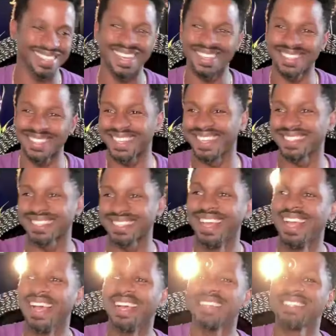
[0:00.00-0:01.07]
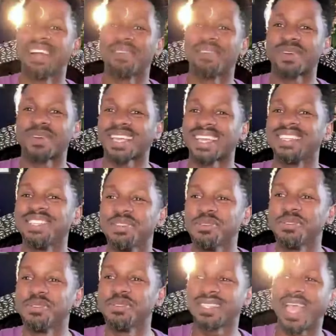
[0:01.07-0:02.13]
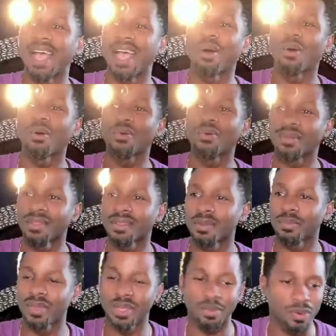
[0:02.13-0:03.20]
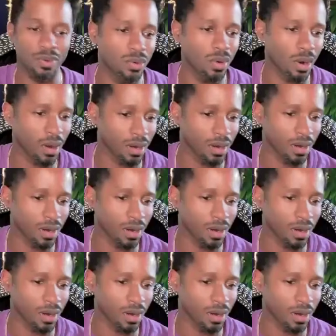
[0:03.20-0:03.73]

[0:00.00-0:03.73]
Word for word: yes, yes. Debra, can you tell the people who